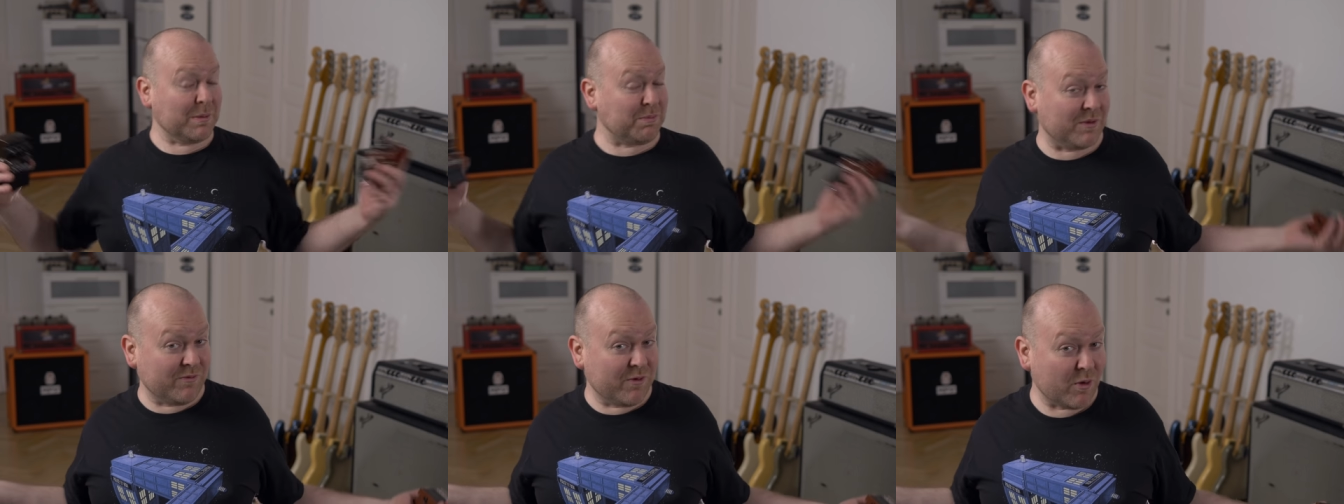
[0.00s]

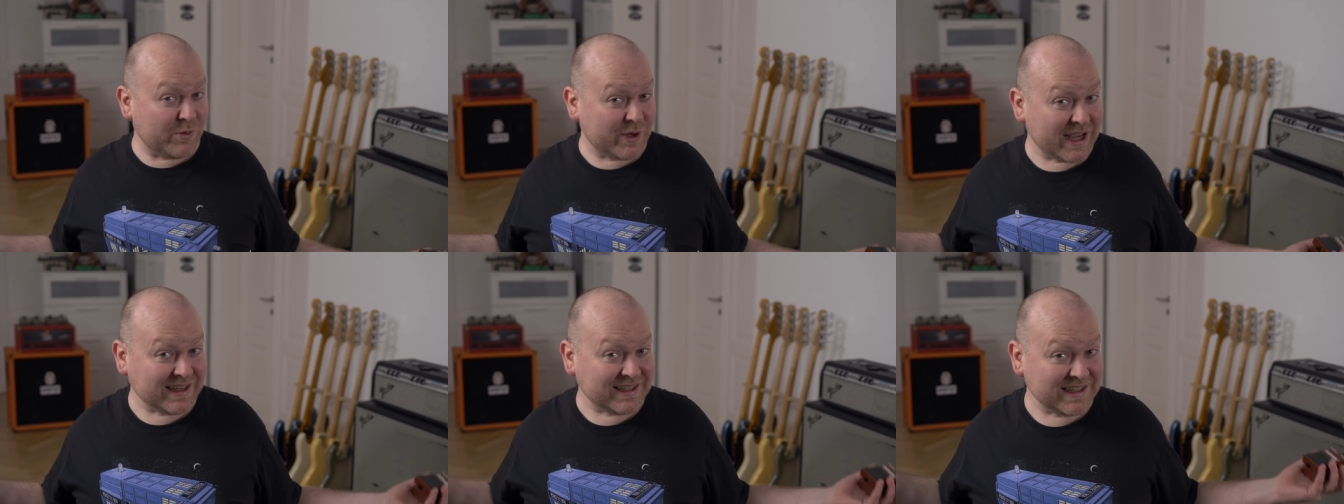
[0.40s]
But before we
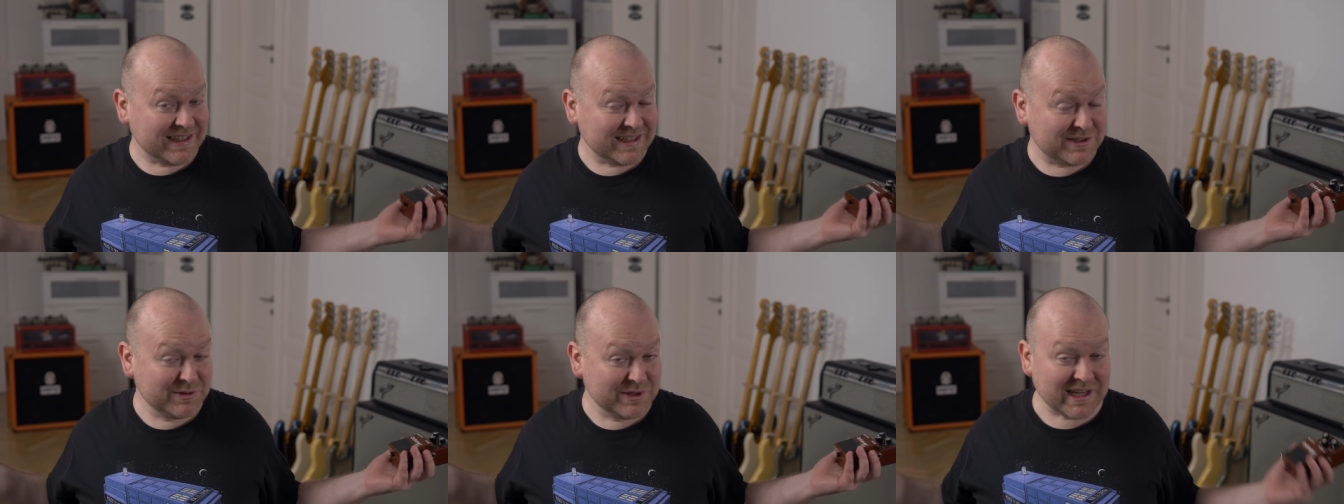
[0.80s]
get
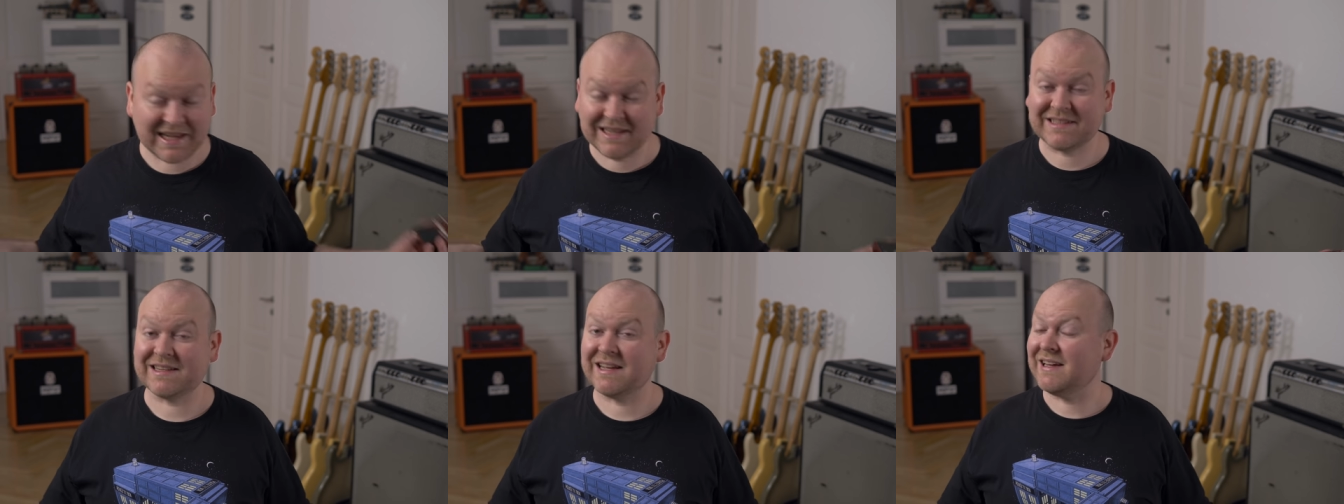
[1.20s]
into
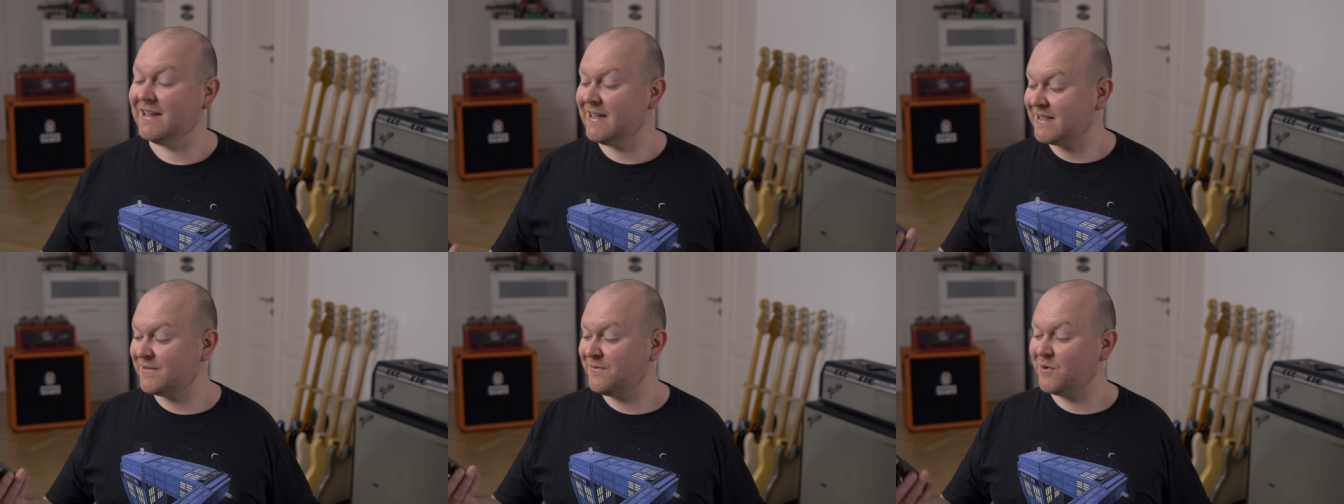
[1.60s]
that, uh,
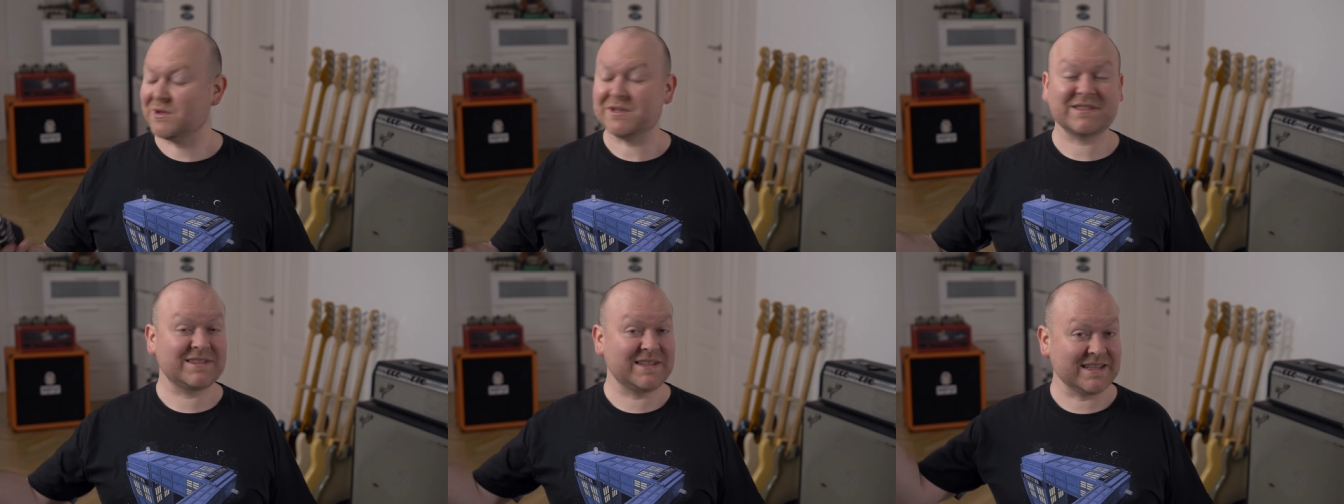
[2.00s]
let's
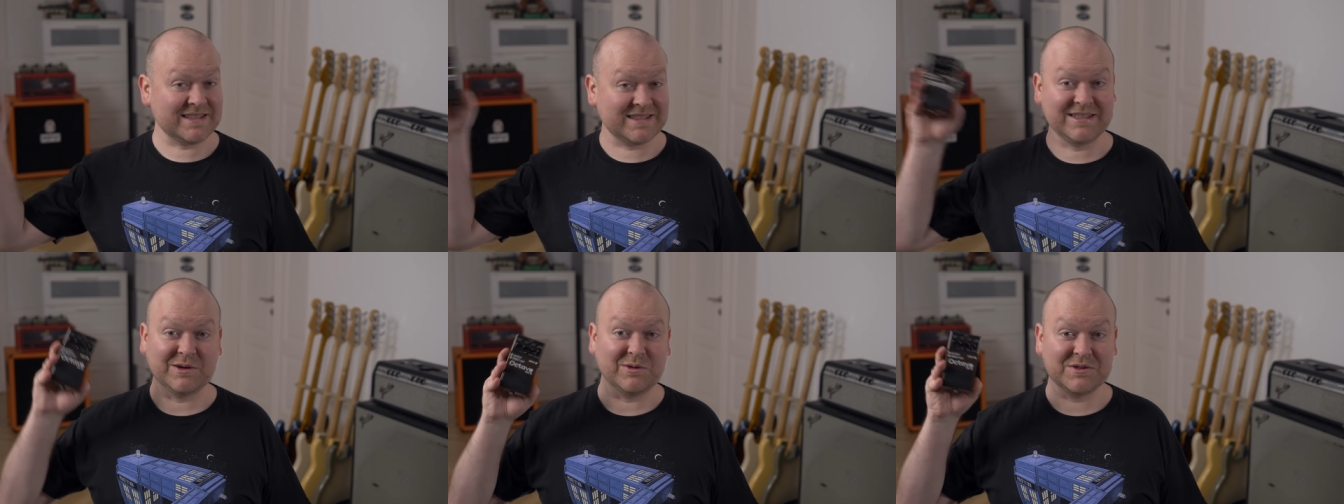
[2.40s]
first
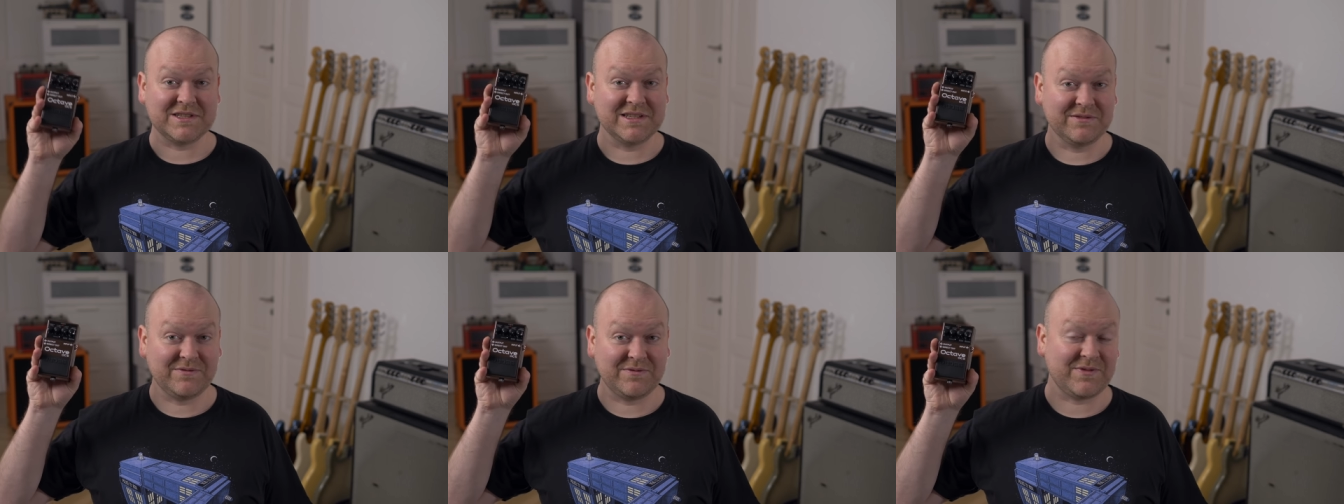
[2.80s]
test the
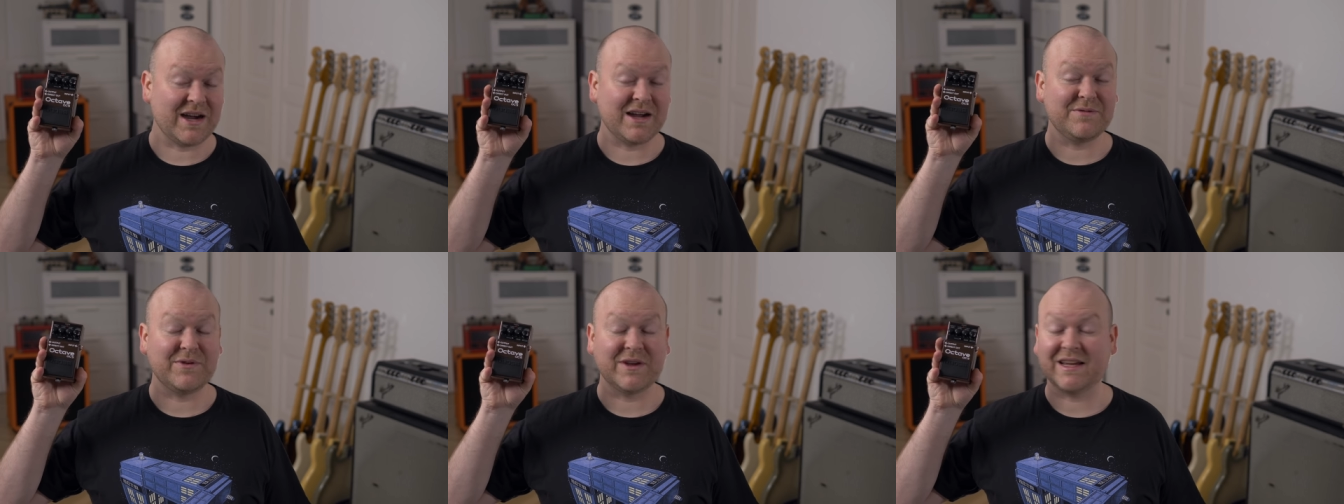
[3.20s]

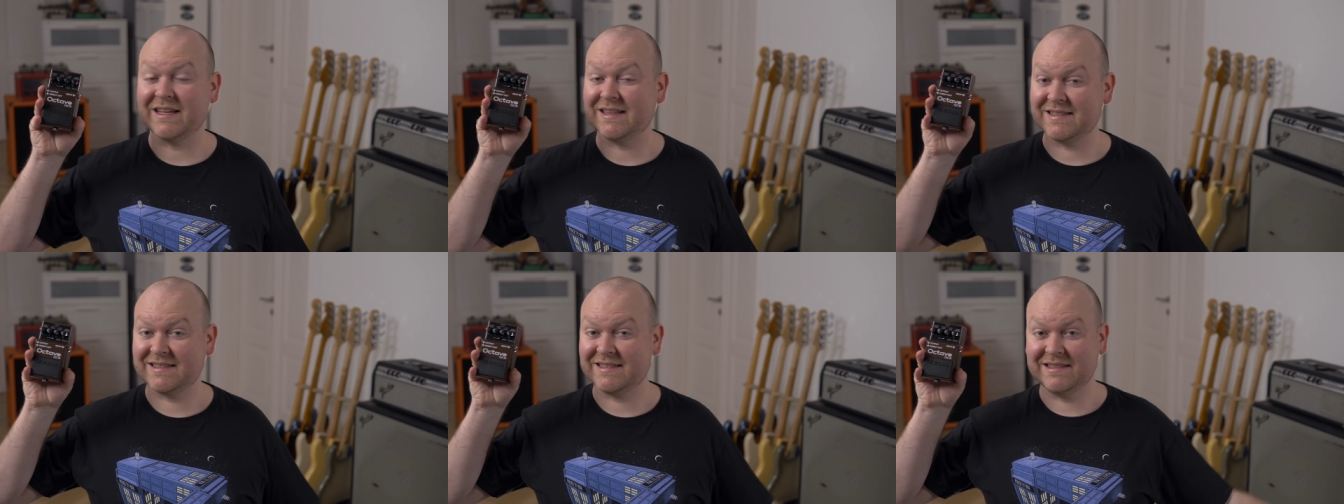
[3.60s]
OC5
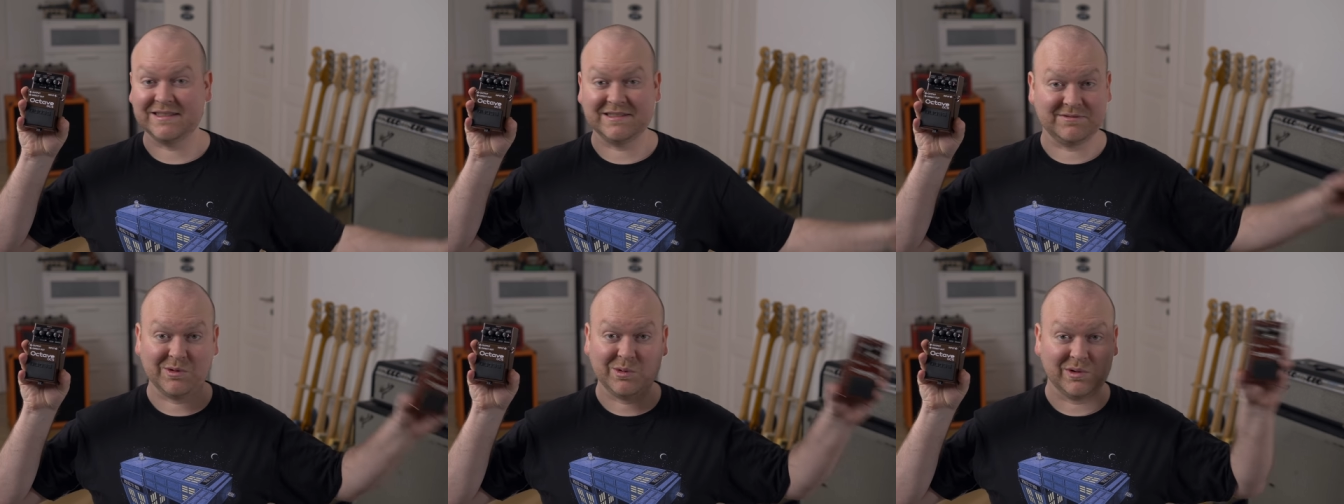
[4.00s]
against
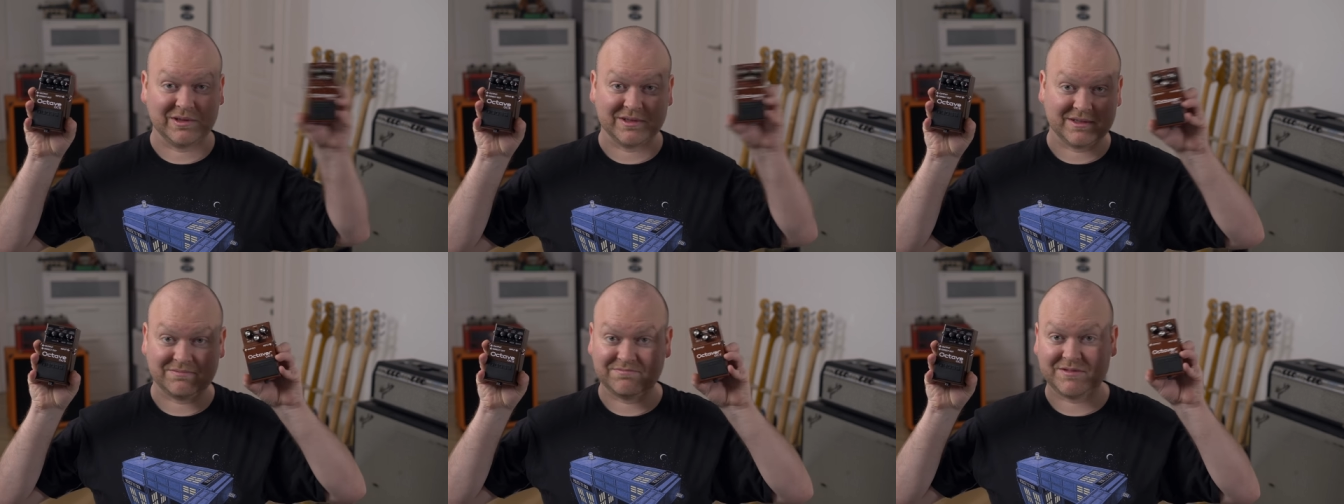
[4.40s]
the
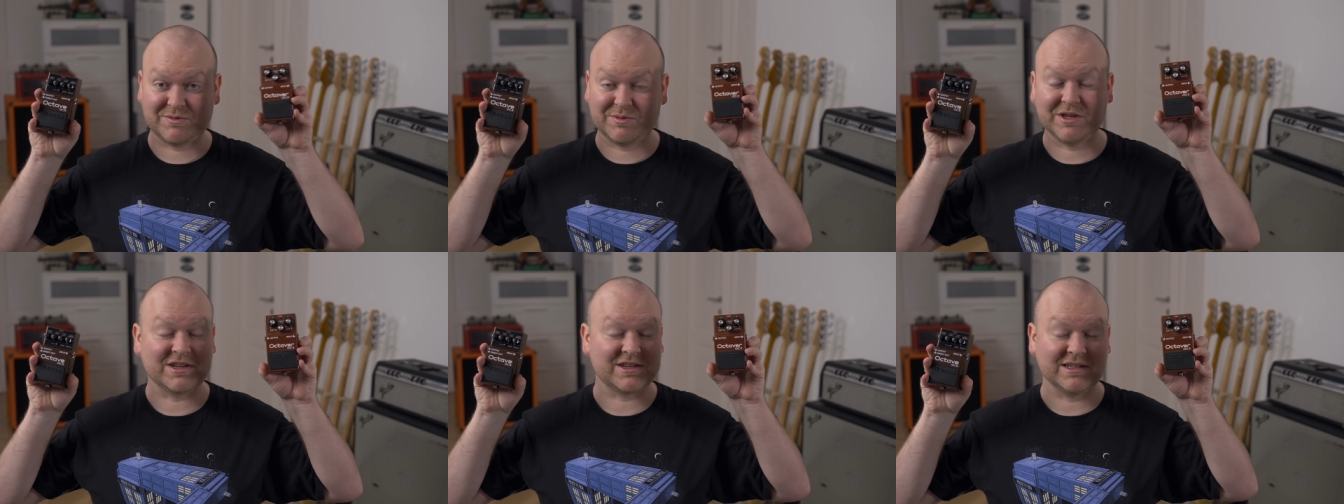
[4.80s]
old
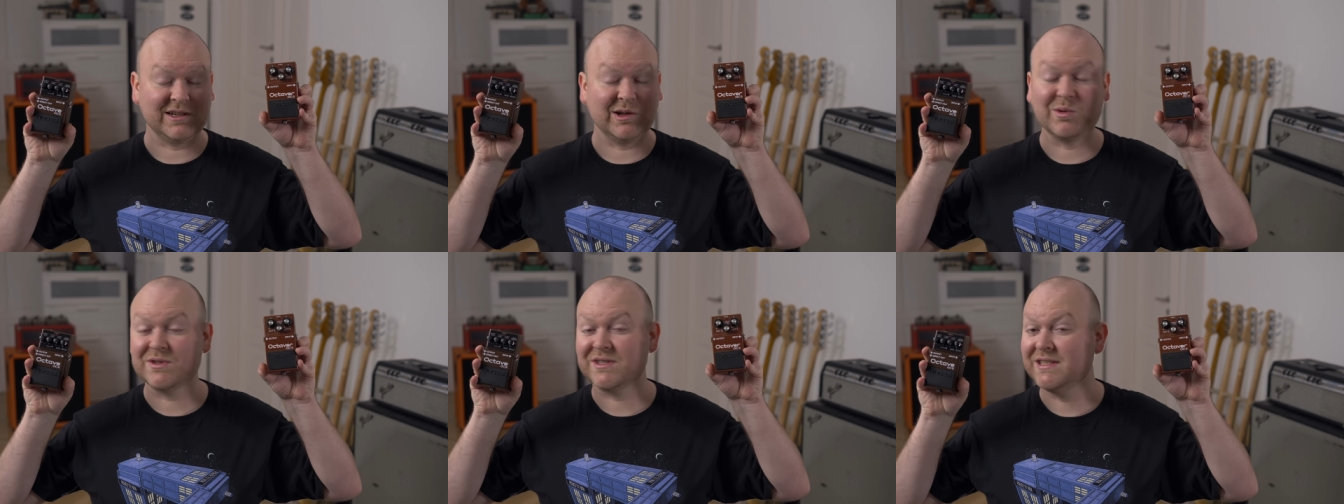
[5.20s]
traditional
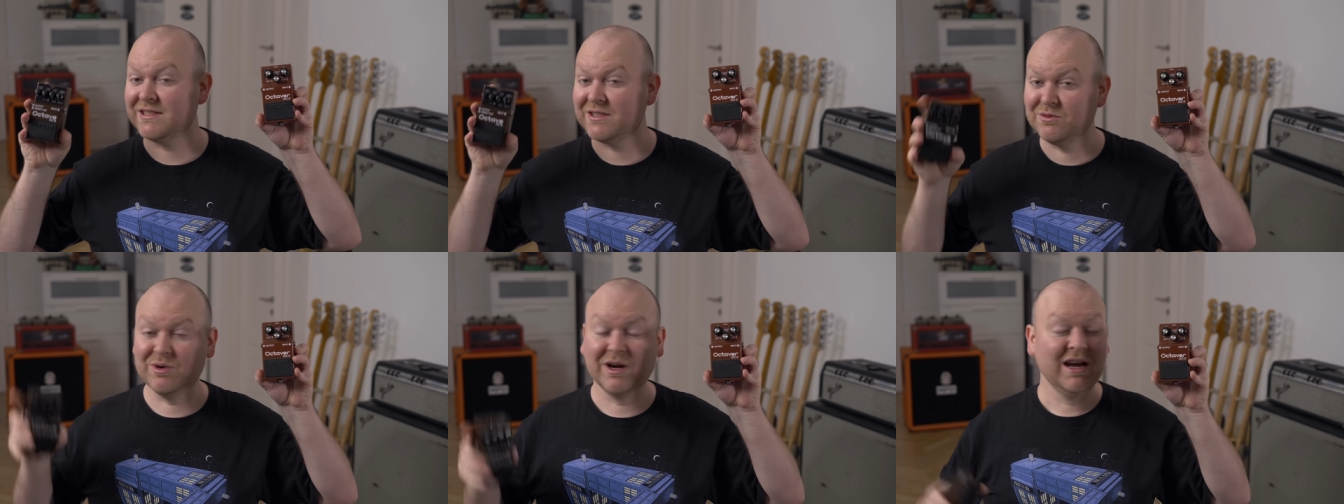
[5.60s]

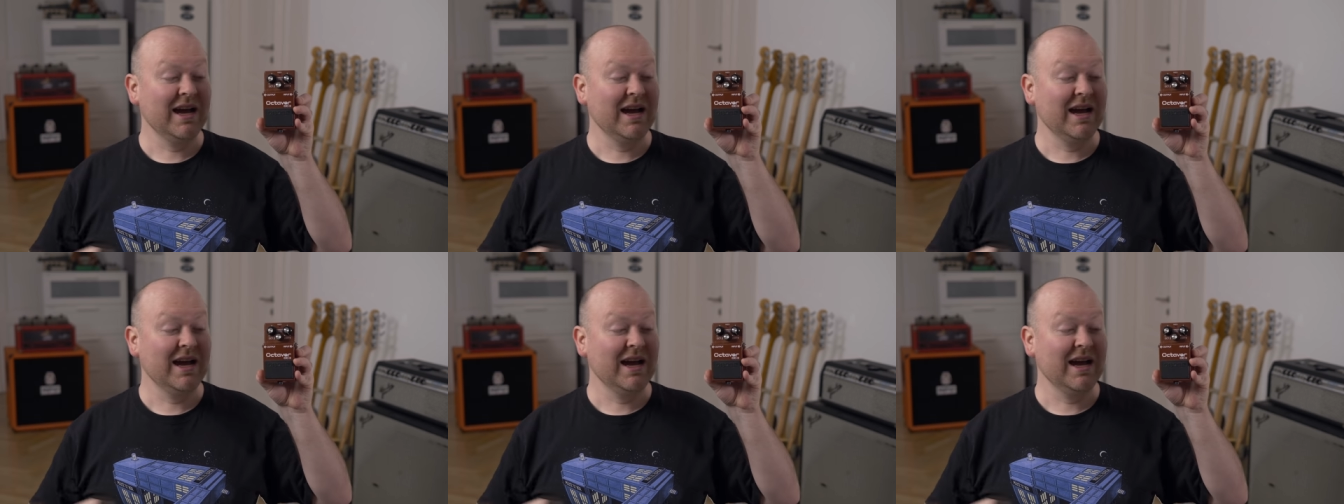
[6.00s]
OC2.